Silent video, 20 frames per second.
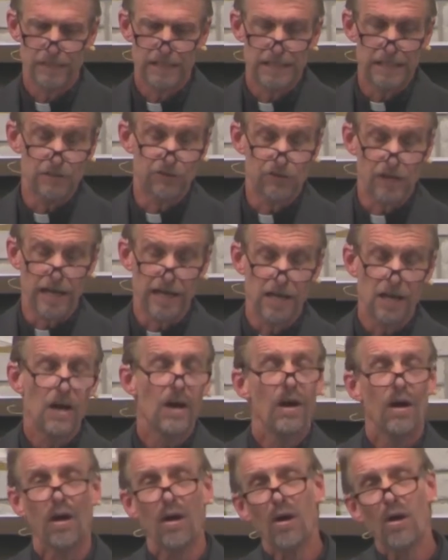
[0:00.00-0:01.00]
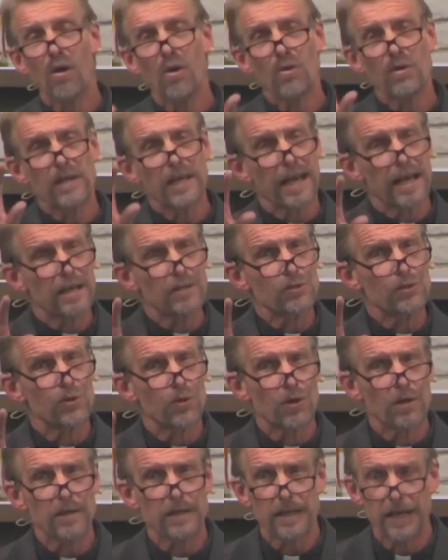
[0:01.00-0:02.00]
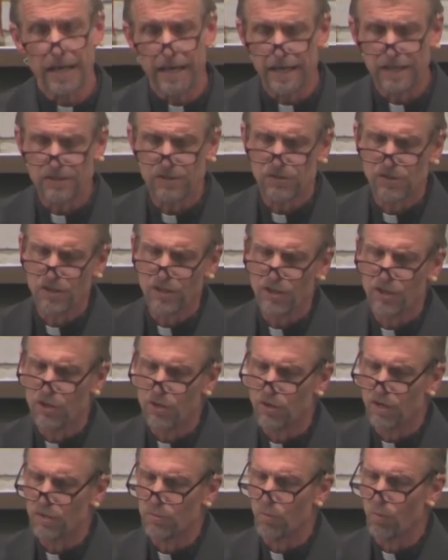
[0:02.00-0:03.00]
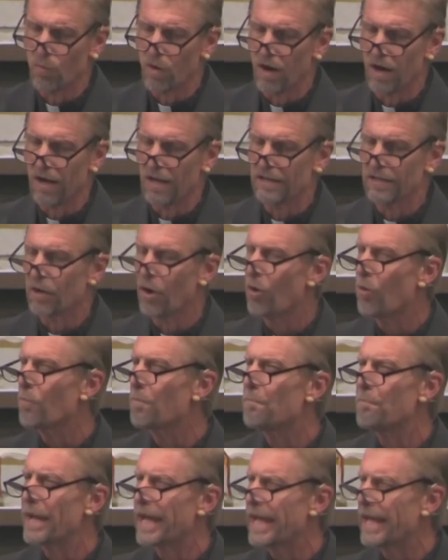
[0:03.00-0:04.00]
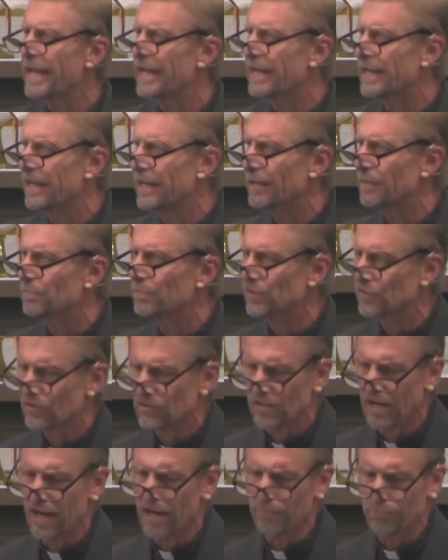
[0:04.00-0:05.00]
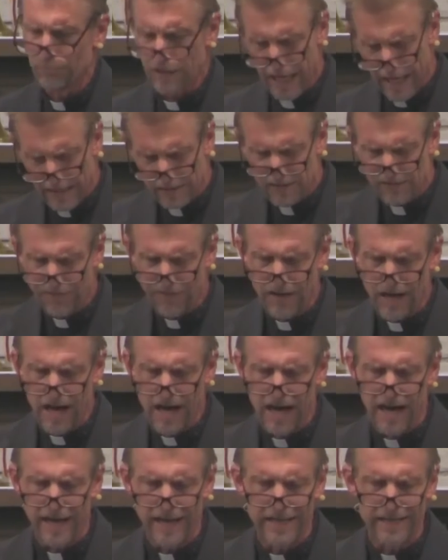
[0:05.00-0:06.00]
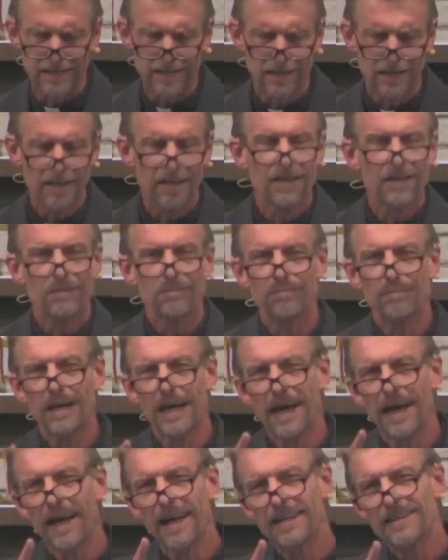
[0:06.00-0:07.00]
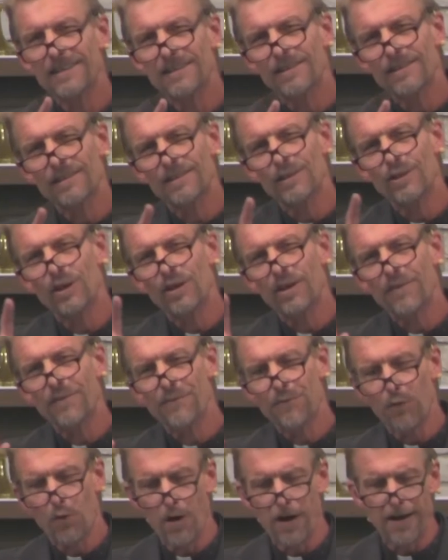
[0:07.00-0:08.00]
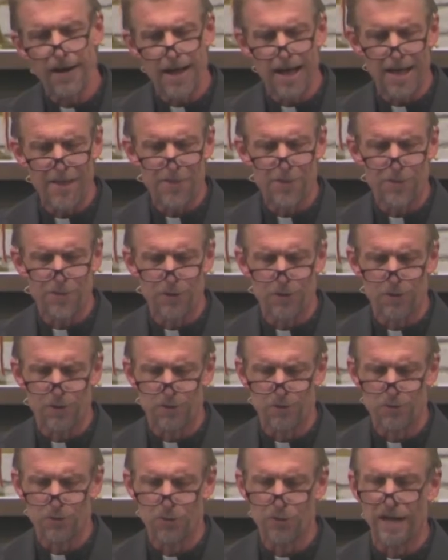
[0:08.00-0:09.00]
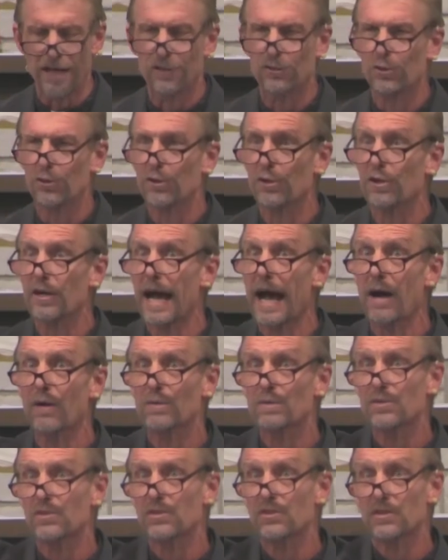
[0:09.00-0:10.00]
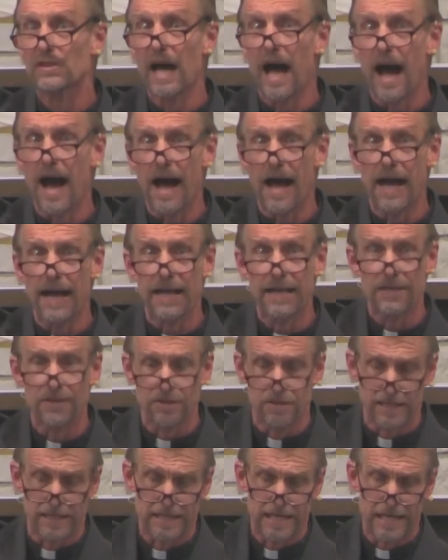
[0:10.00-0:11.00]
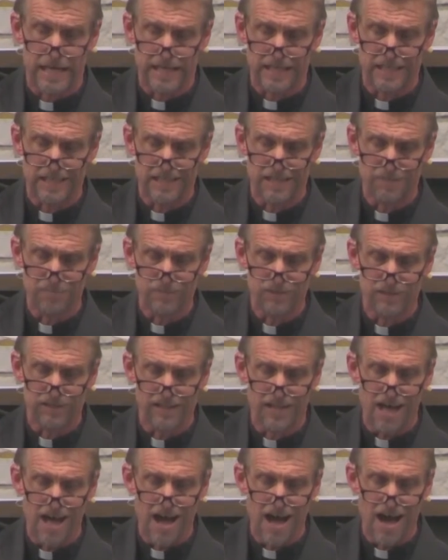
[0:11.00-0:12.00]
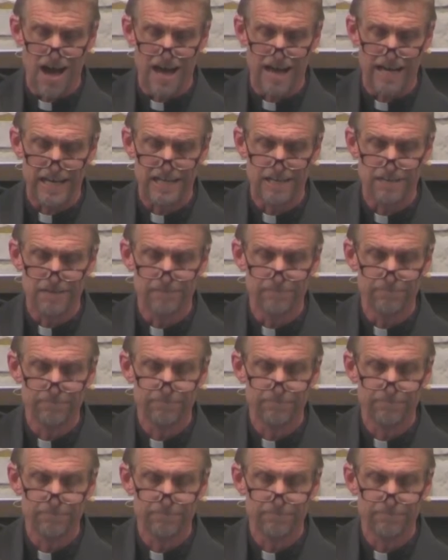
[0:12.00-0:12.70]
He'd say, "Oh yes, your king's a good one. Obey him some, that's fine. But look for other treasure outside the kingdom's line."